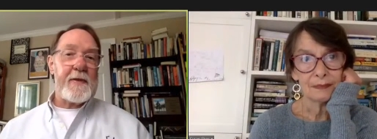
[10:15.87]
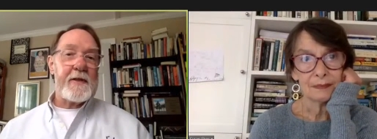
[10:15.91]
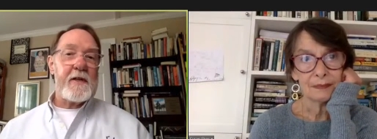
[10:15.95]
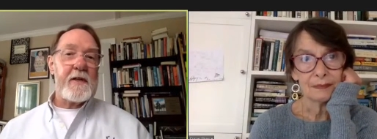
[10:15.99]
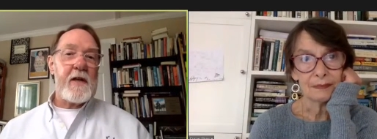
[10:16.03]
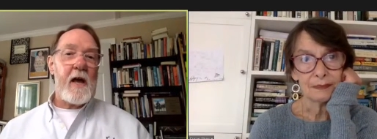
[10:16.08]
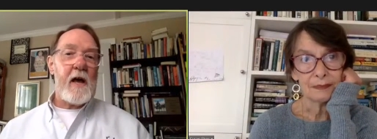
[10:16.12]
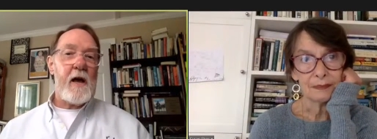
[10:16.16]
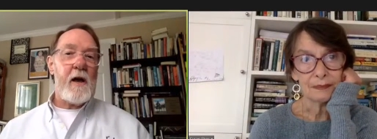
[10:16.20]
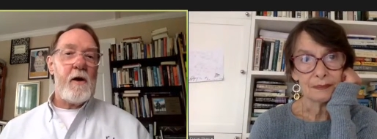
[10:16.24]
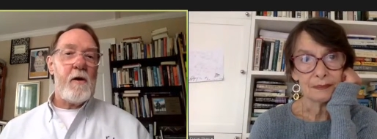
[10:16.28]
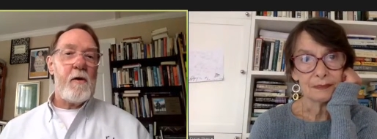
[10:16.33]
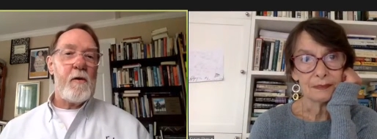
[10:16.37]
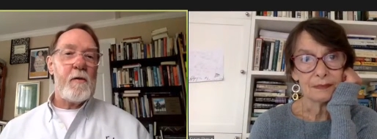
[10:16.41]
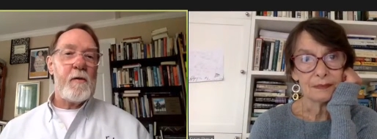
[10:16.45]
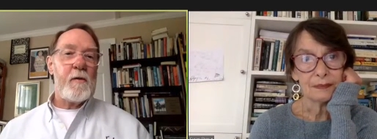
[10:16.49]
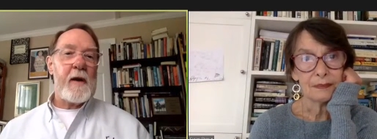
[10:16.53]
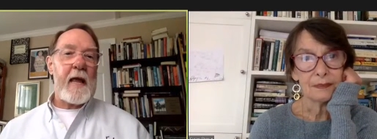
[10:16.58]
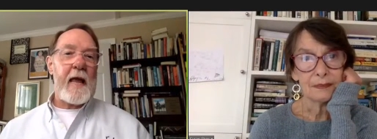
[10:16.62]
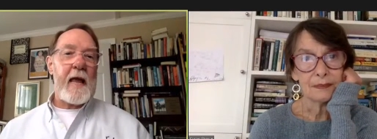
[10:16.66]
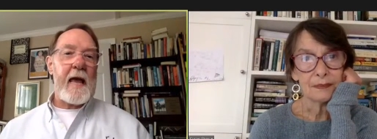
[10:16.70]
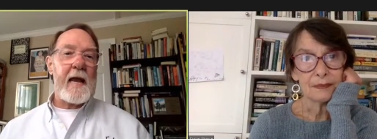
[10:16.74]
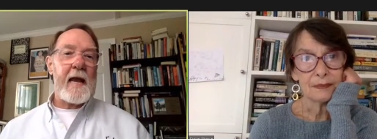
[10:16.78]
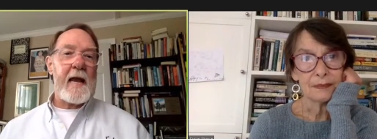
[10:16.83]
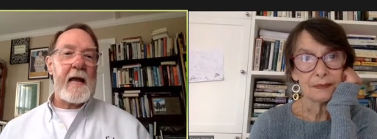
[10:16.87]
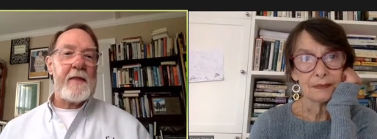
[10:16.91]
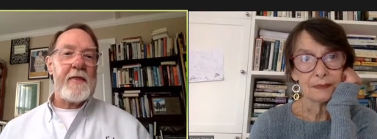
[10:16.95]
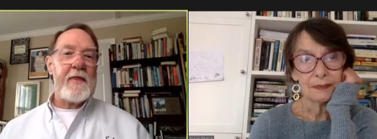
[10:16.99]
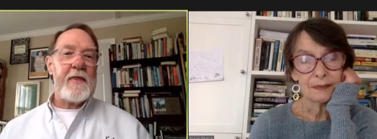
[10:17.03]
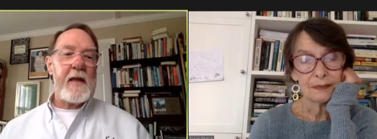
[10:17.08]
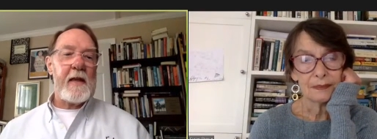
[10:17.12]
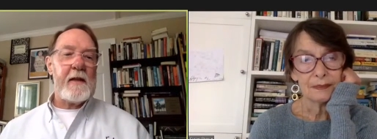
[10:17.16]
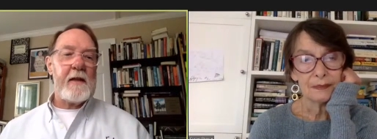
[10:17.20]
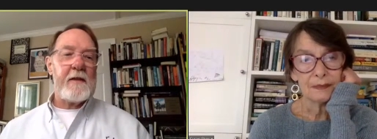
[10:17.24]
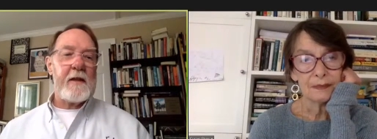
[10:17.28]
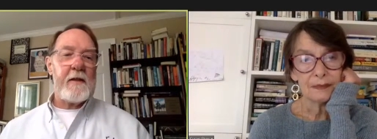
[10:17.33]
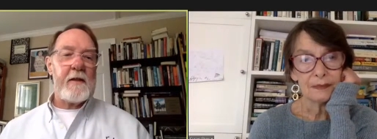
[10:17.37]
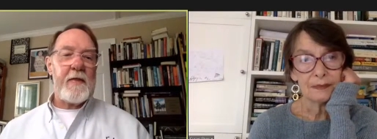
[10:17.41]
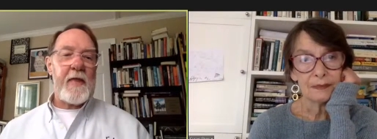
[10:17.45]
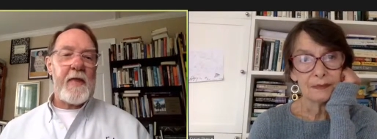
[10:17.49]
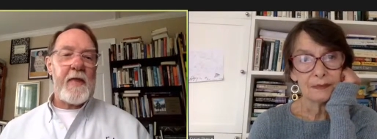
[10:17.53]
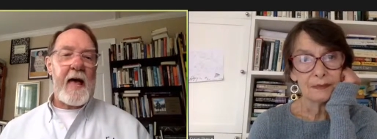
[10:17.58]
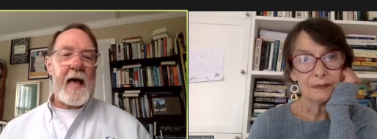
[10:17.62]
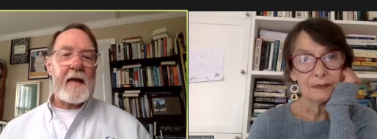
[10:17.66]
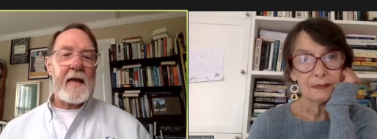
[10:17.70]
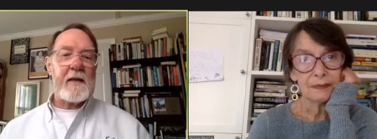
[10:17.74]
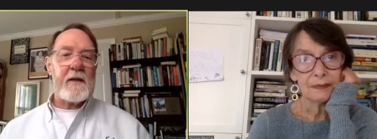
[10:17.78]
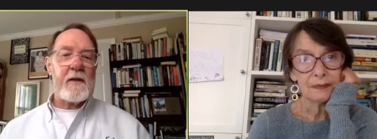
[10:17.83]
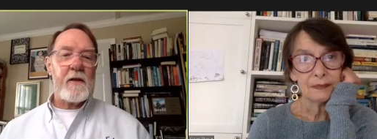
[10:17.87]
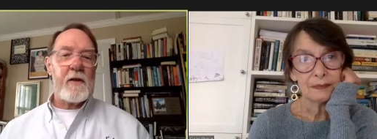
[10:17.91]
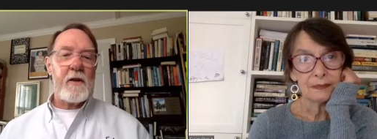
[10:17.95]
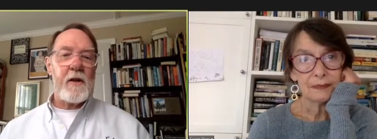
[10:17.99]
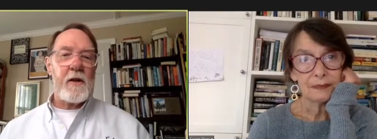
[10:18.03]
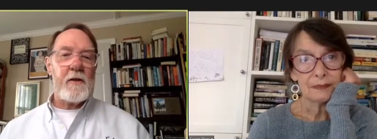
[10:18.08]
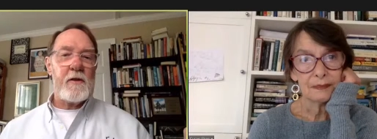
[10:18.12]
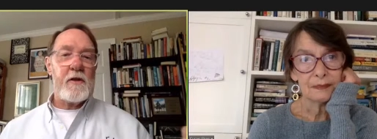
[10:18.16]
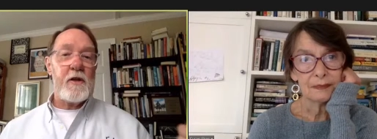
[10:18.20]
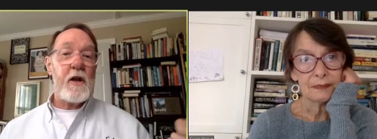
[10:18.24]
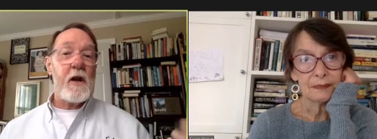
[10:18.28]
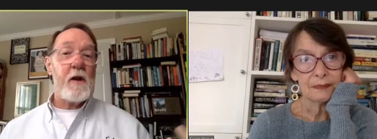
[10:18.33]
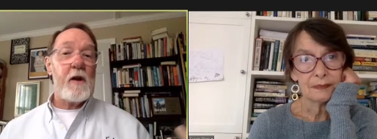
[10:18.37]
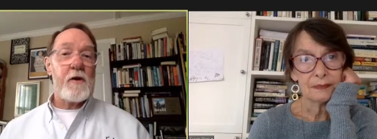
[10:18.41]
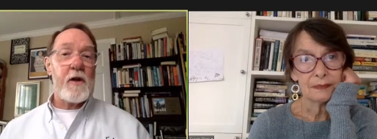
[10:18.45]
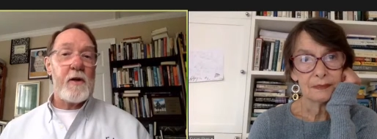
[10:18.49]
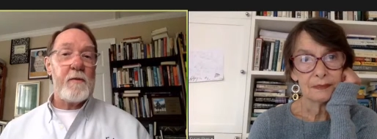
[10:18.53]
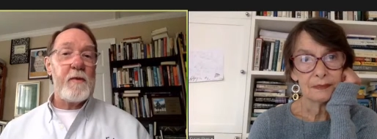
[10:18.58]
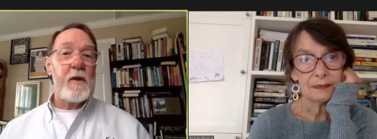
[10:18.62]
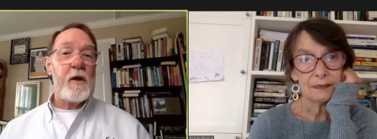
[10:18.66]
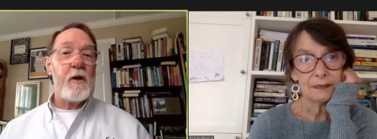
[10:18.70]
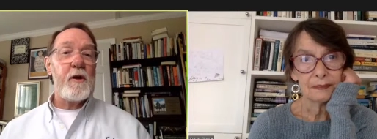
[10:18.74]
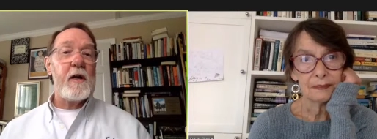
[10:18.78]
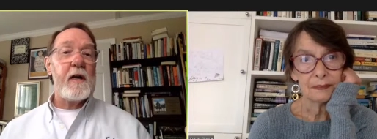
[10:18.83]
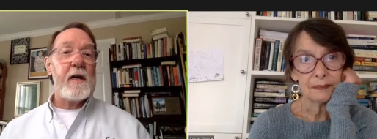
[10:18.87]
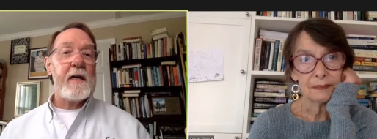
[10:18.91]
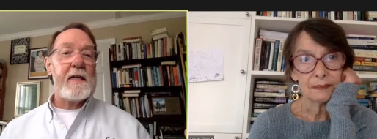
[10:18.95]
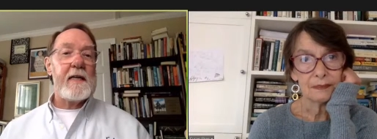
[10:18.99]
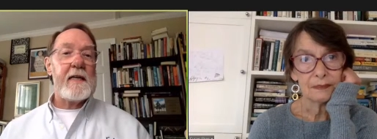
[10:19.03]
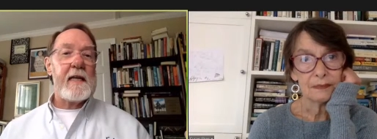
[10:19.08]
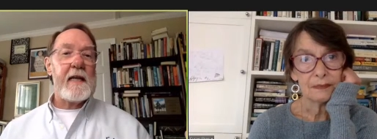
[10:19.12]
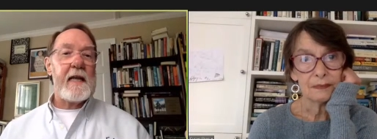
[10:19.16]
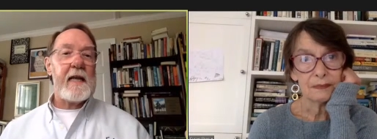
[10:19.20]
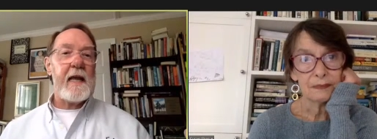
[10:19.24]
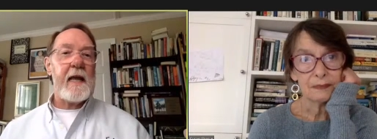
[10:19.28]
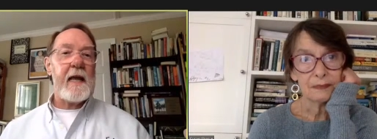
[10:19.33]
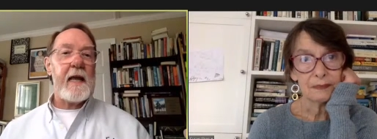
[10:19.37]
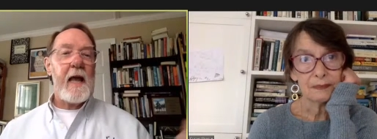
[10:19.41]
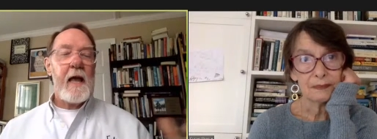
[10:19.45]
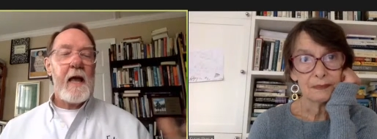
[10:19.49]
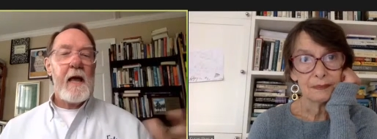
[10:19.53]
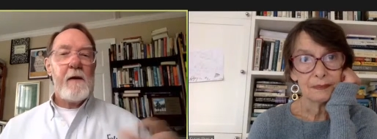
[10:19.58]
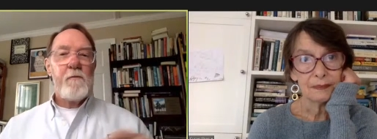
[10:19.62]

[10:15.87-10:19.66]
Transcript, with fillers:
Speaker 1: the tone, and I think that that you know community